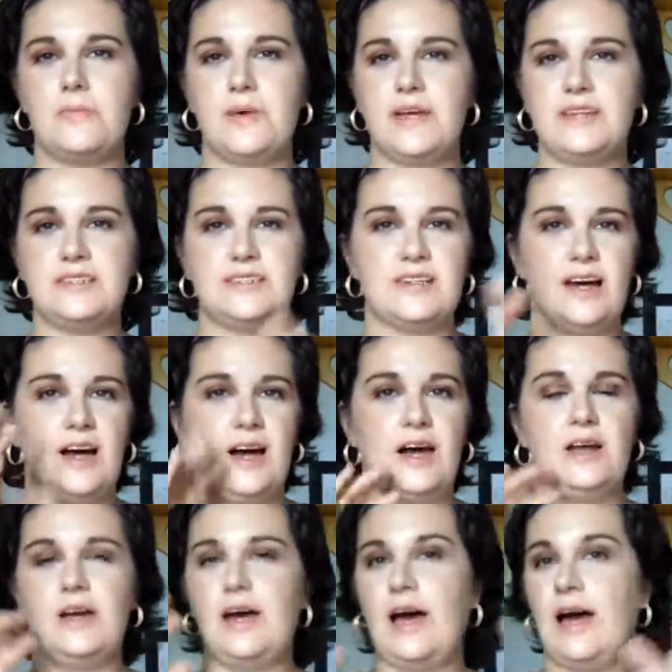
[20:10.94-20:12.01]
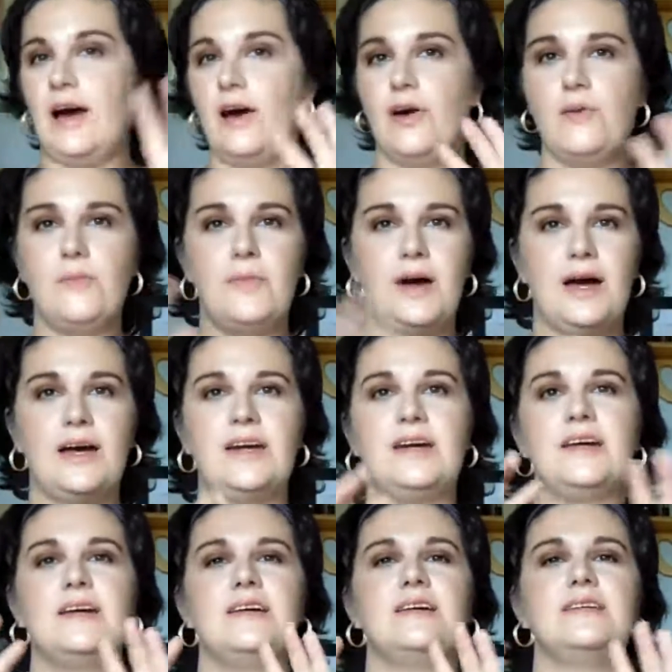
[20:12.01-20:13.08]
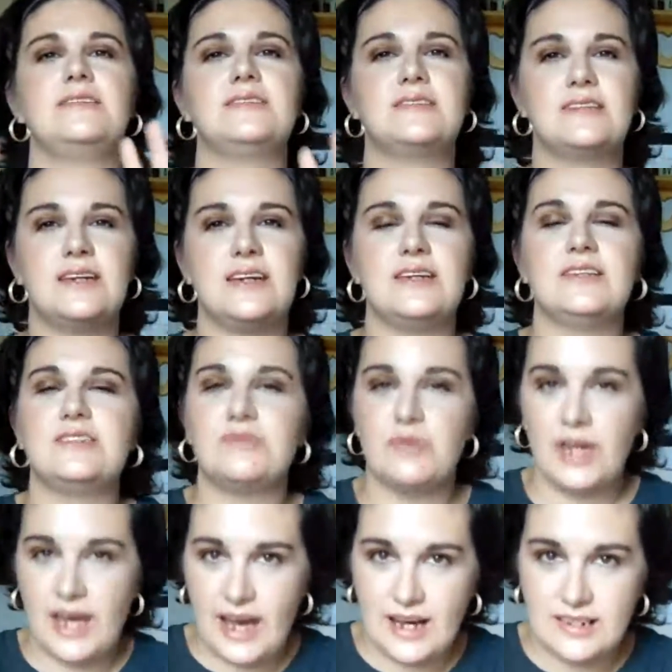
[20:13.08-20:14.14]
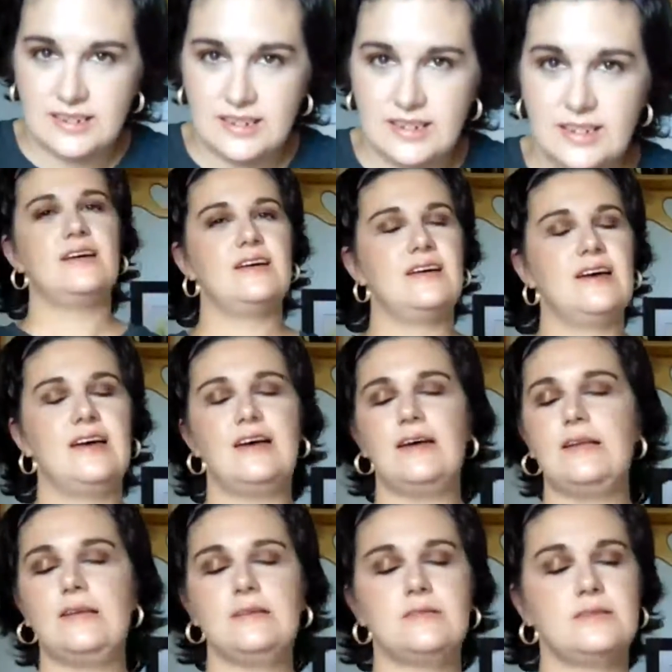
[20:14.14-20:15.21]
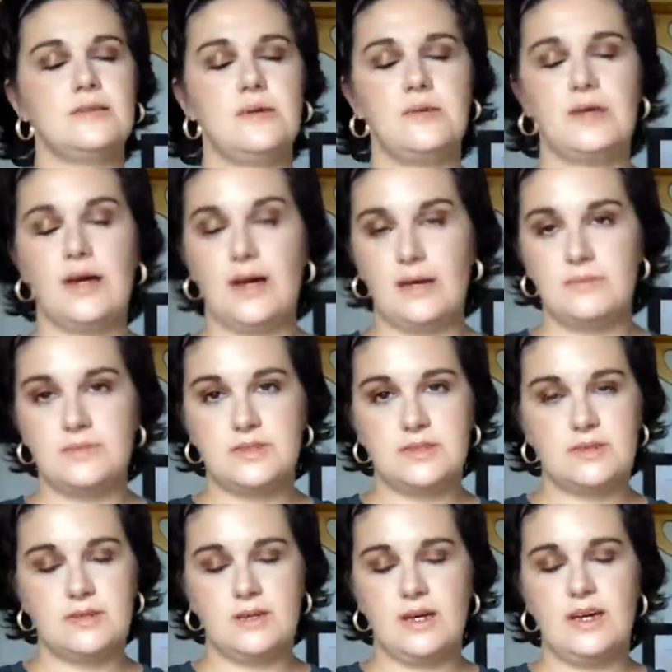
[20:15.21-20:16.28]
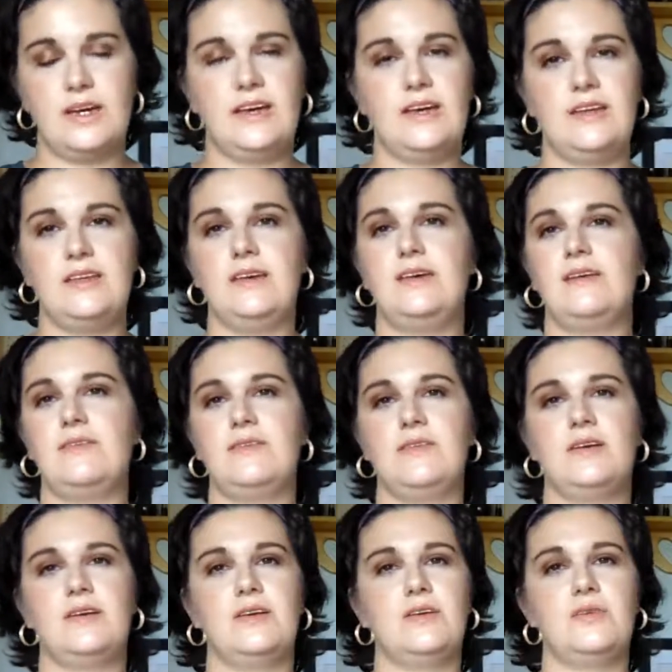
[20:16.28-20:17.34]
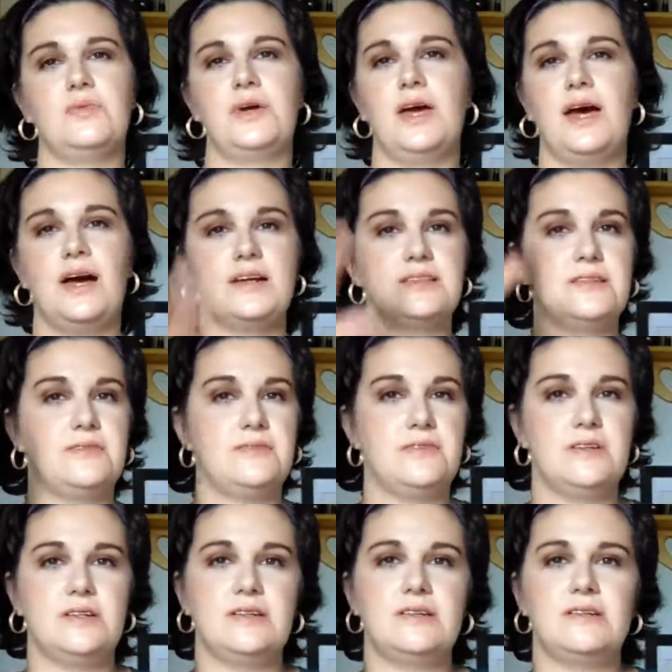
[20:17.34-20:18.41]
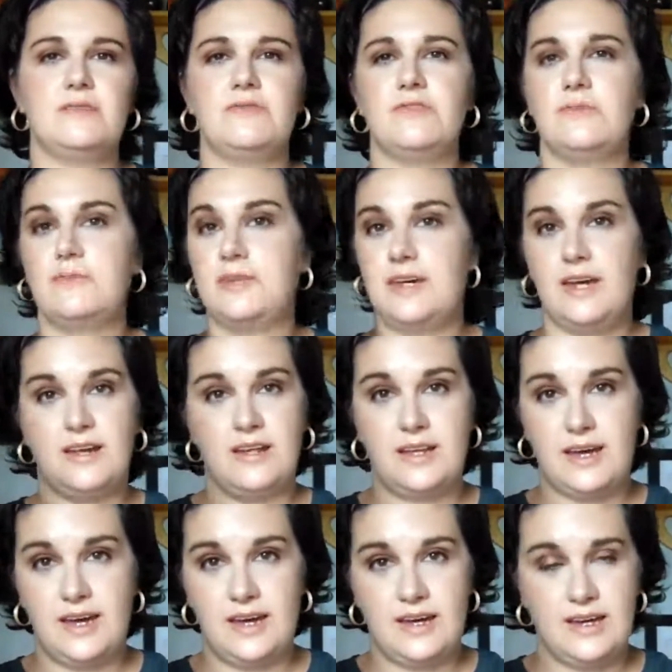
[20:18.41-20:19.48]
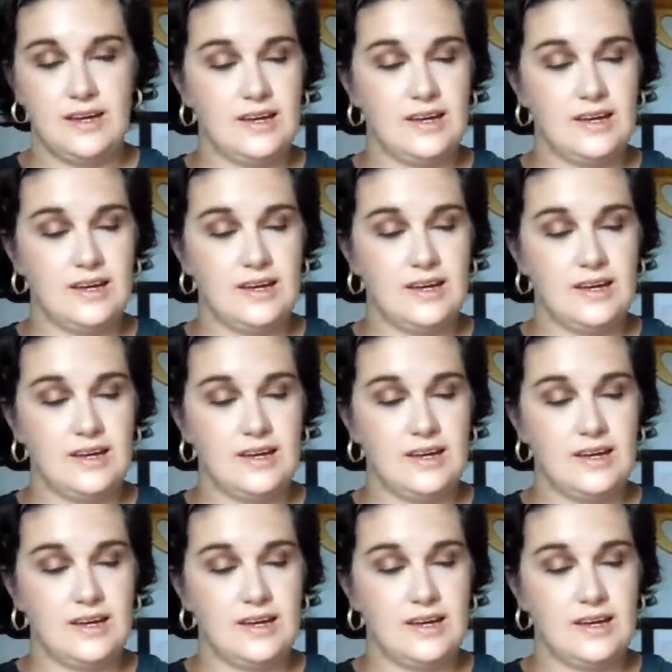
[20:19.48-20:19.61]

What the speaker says: based on how my skin is reacting. And sometimes it can even react different from day to day.